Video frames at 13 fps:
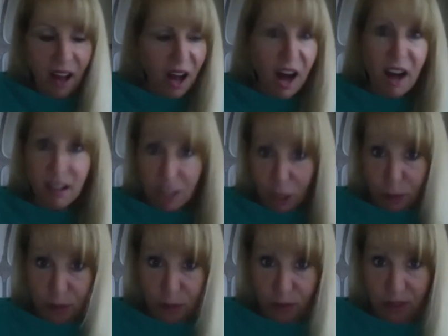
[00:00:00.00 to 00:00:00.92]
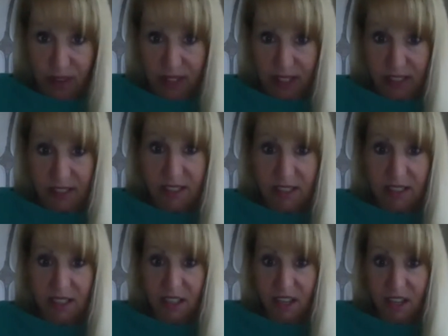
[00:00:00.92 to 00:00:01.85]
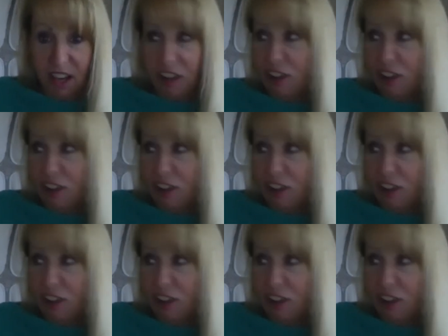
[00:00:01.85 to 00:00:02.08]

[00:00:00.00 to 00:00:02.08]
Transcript: I'll help you with this if